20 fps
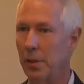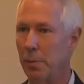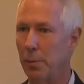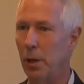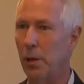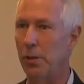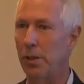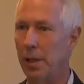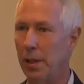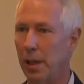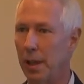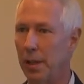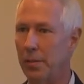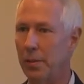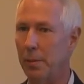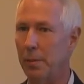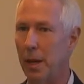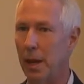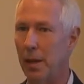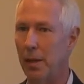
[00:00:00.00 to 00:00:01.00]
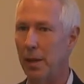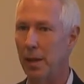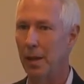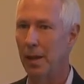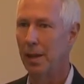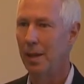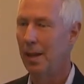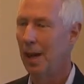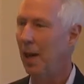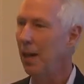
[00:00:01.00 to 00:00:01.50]
approaching us about
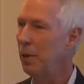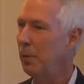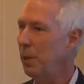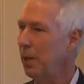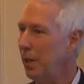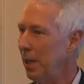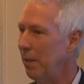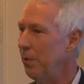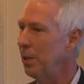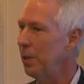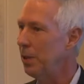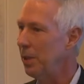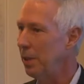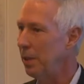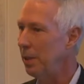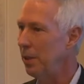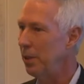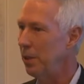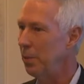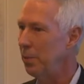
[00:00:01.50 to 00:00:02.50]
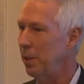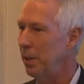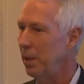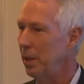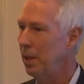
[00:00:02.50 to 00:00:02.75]
how do we leverage Hadoop,